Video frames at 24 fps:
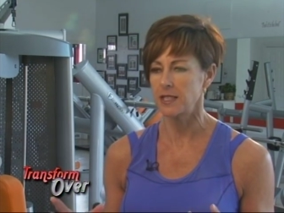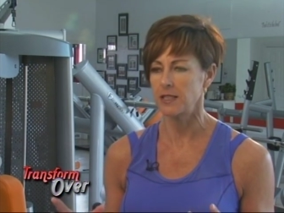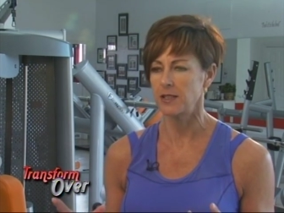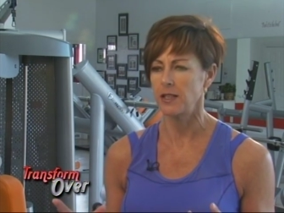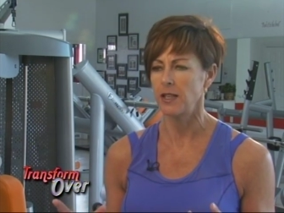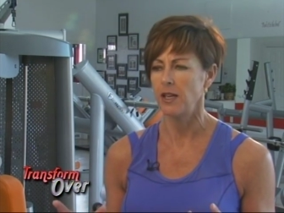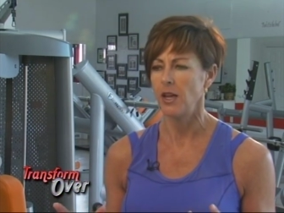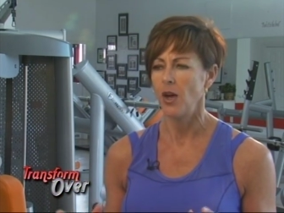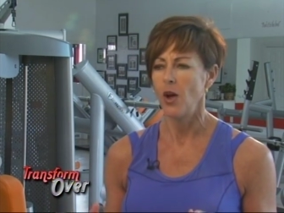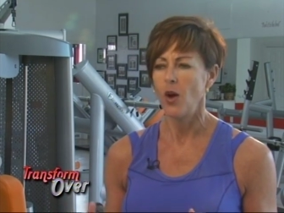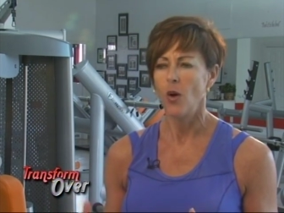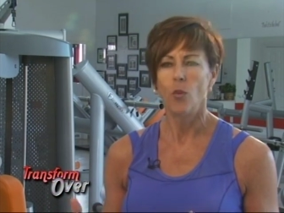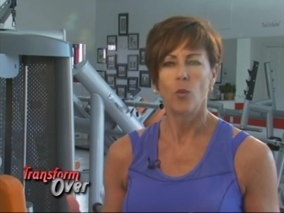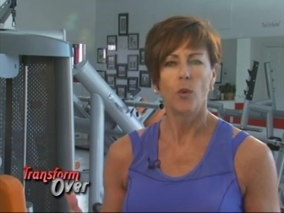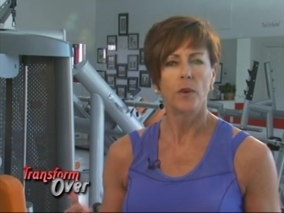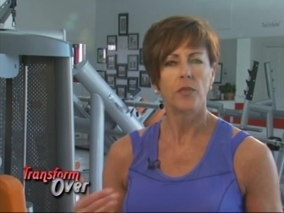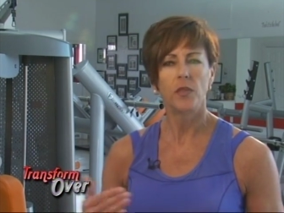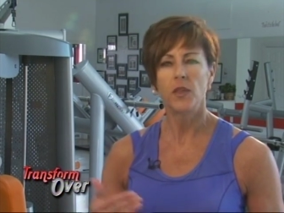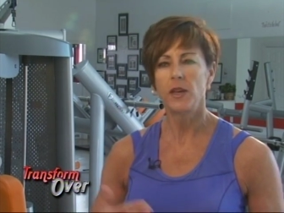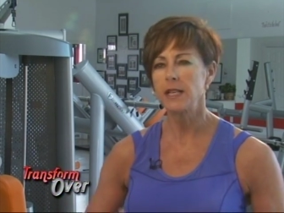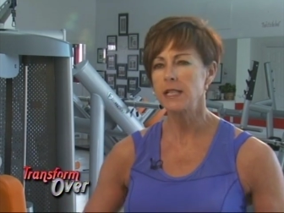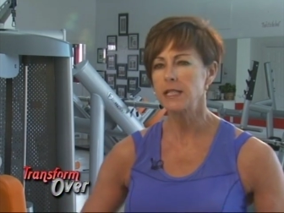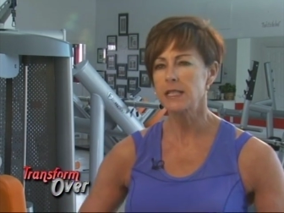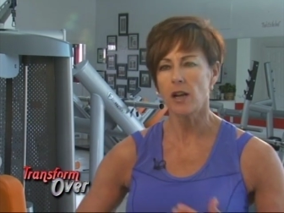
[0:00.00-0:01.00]
And when
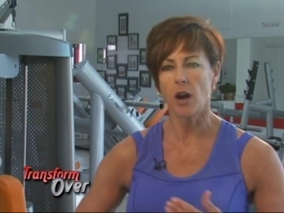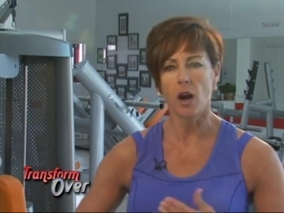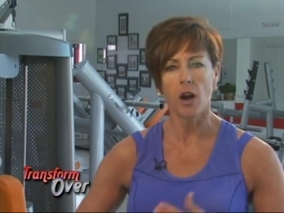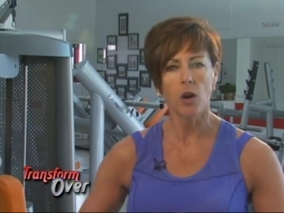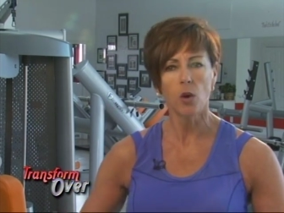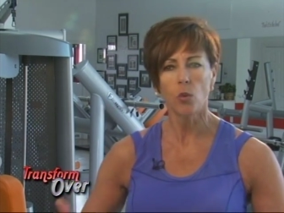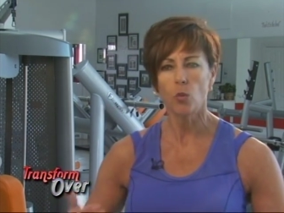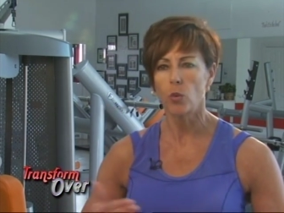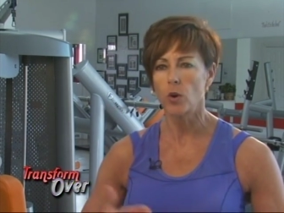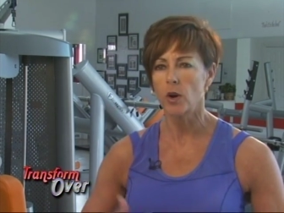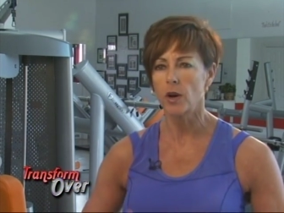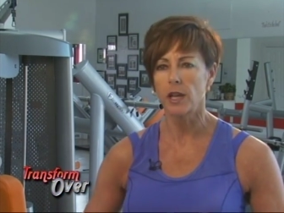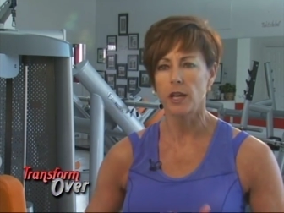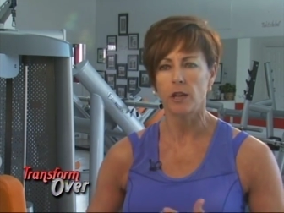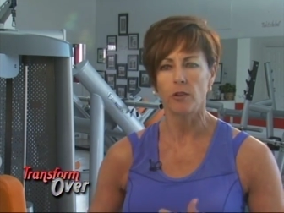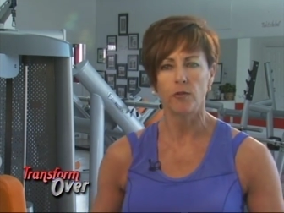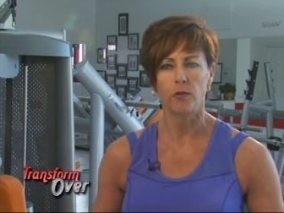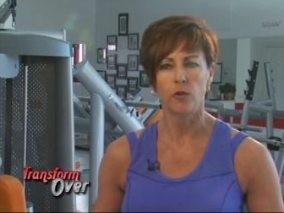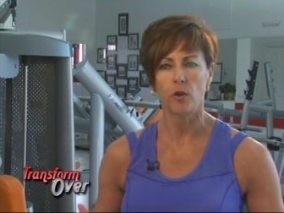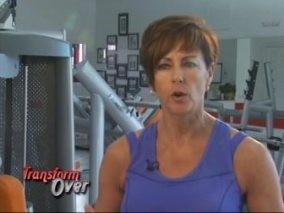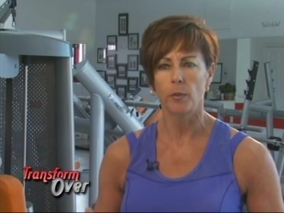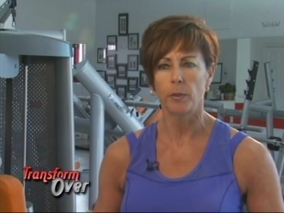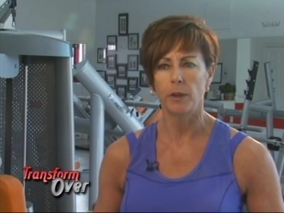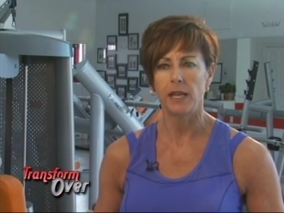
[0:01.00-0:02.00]
things aren't working
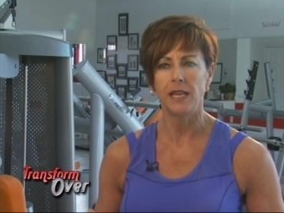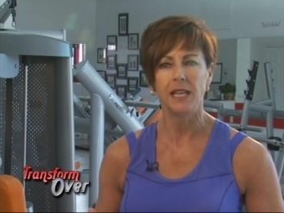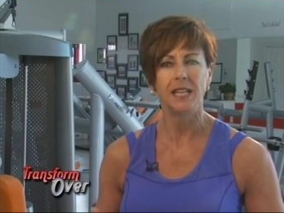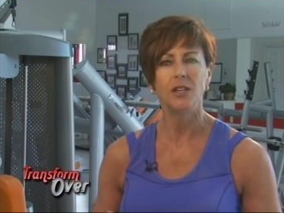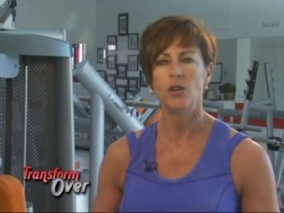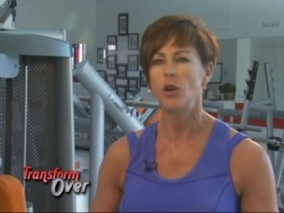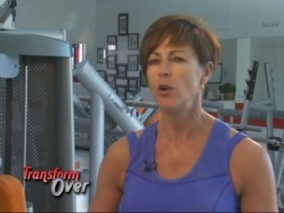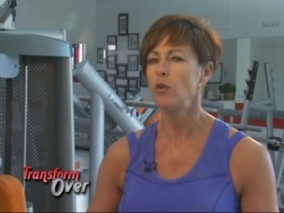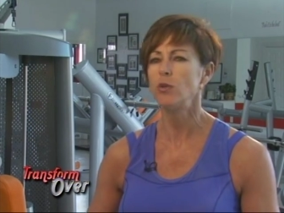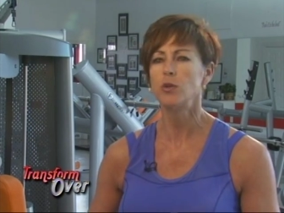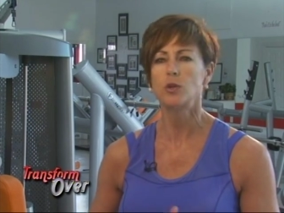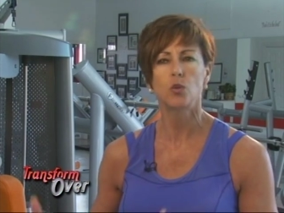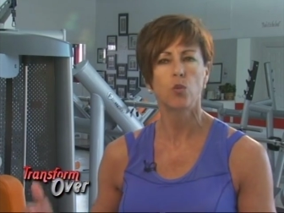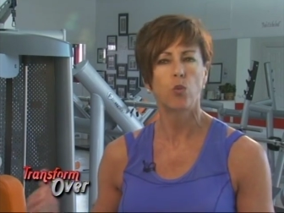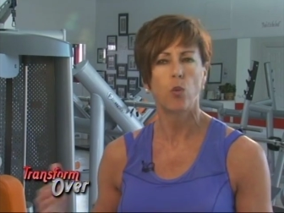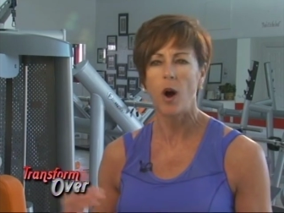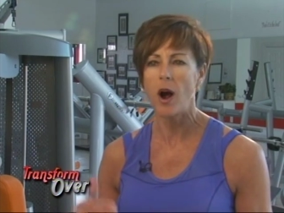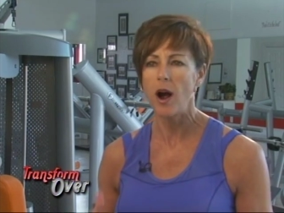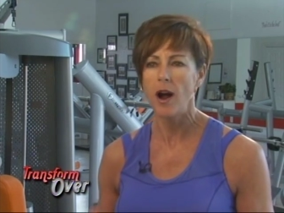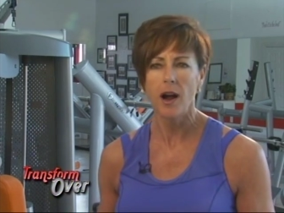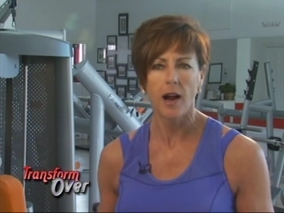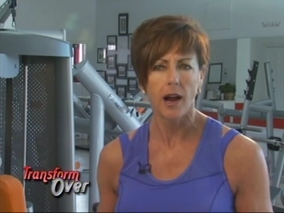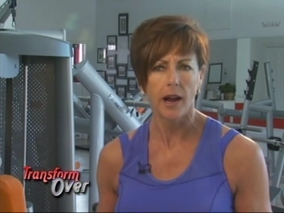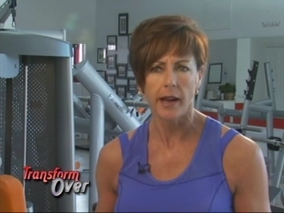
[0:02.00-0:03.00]
for me, he knows
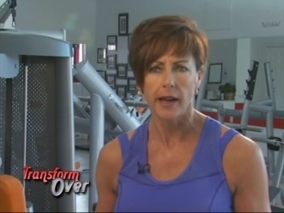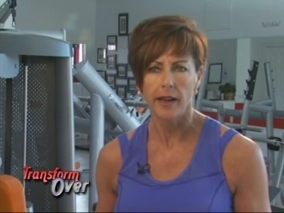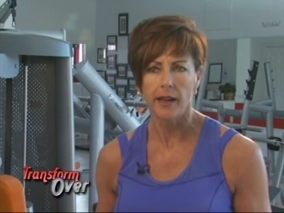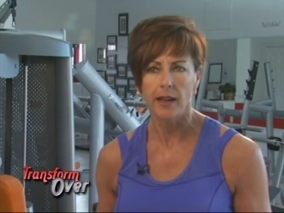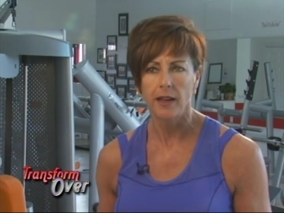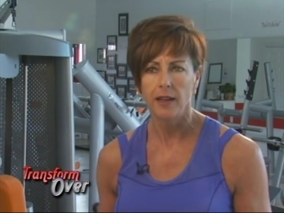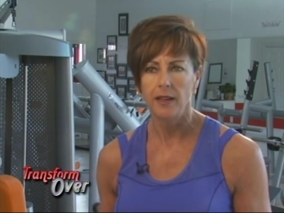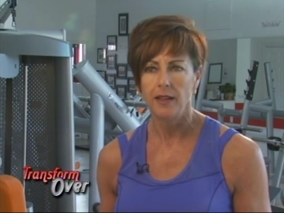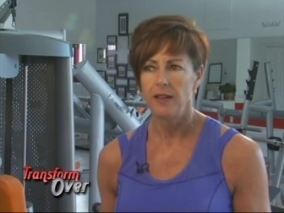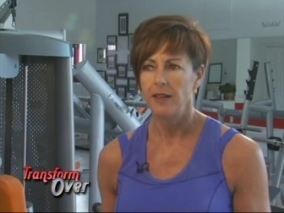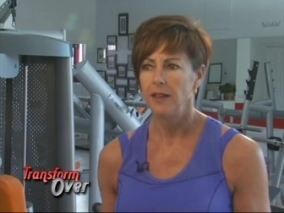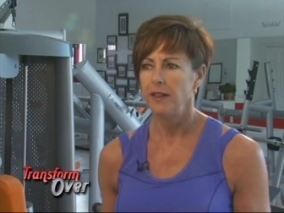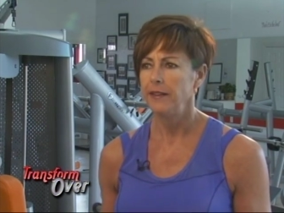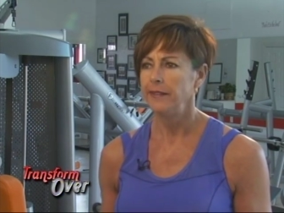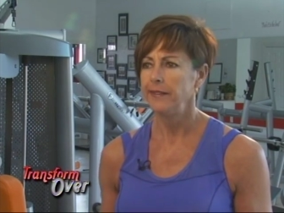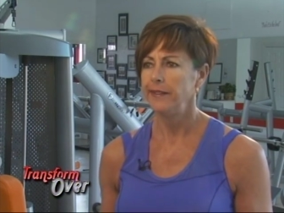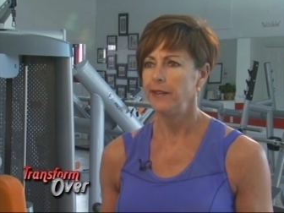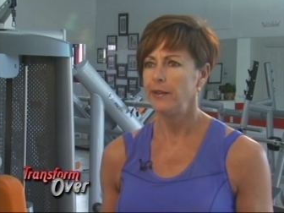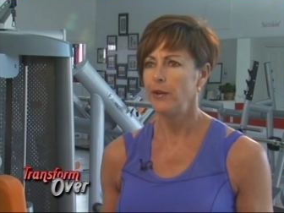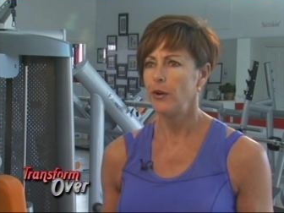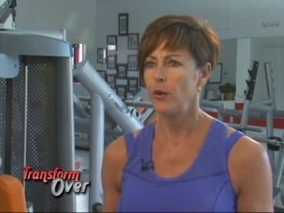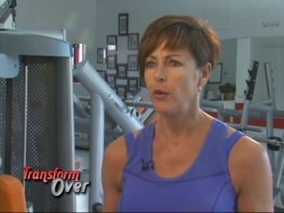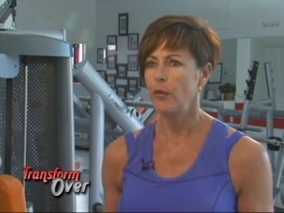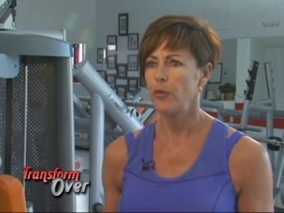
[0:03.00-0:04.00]
why.
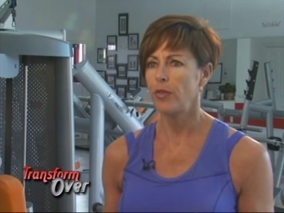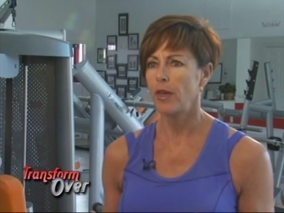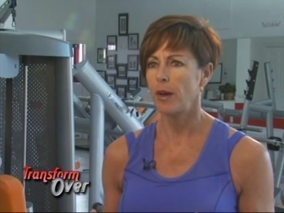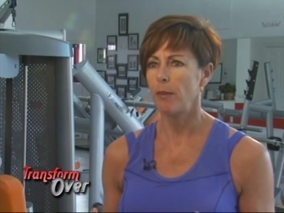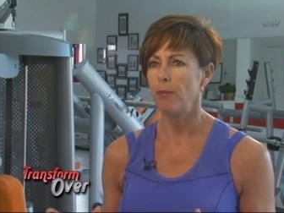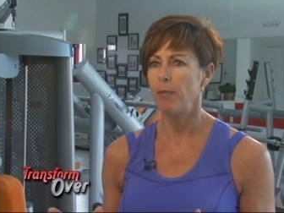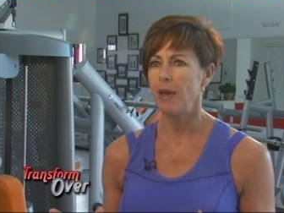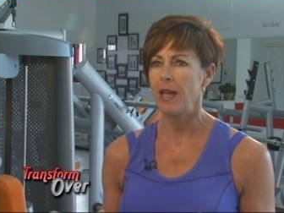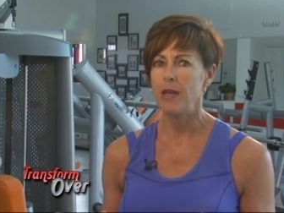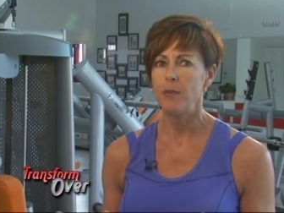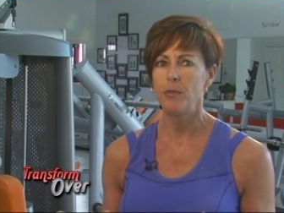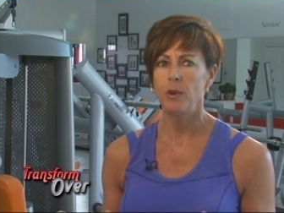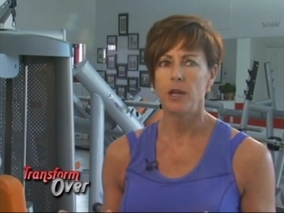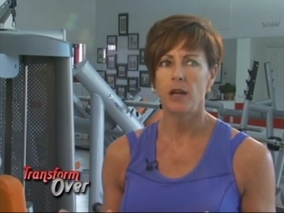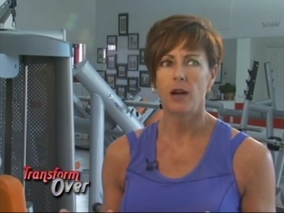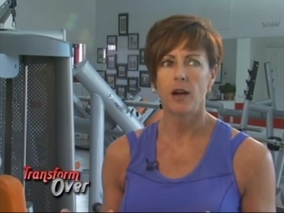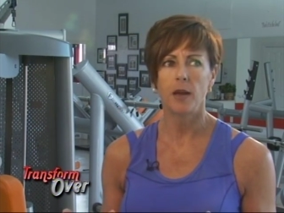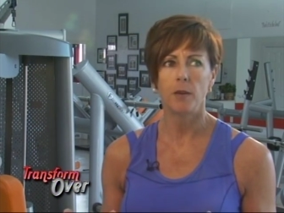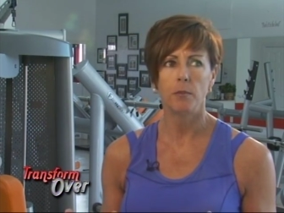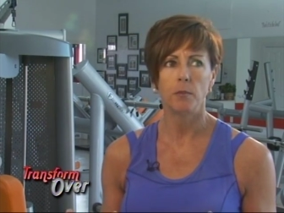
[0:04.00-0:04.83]
That maybe